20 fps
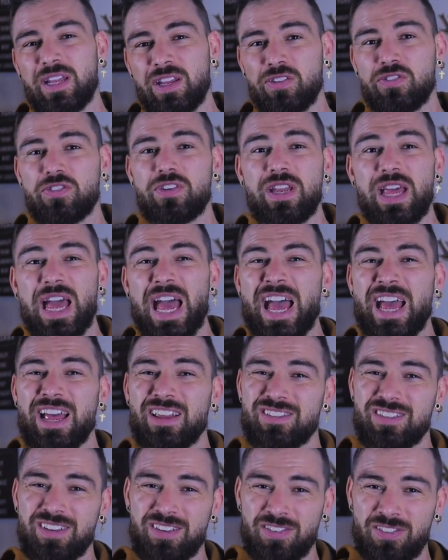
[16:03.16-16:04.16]
isn't
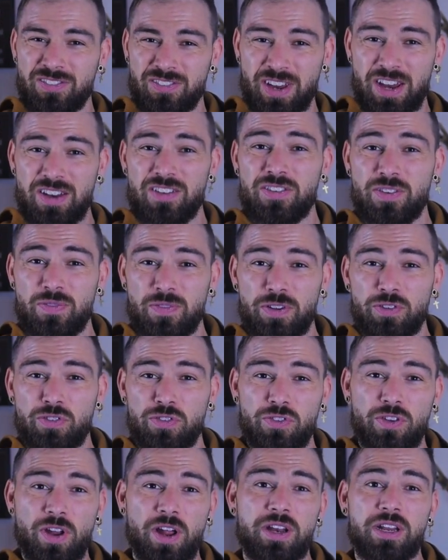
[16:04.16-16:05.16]
as extensively
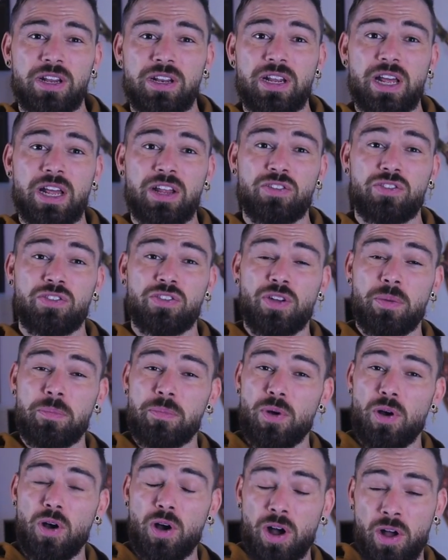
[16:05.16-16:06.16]
studied as
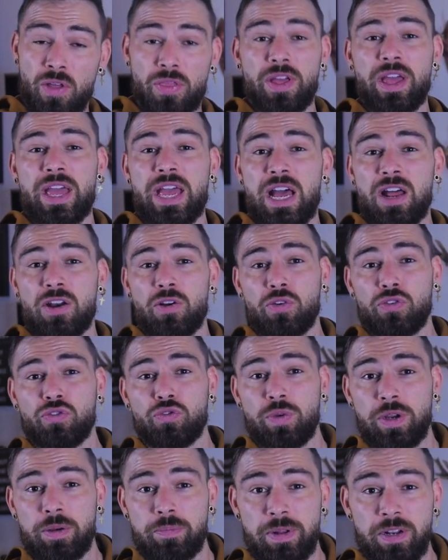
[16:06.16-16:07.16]
some other hair loss
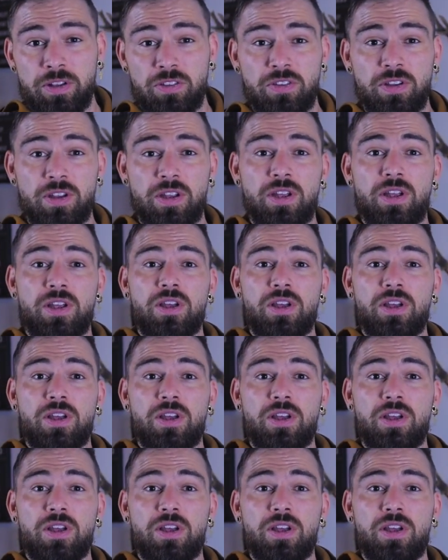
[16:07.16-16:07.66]
treatments.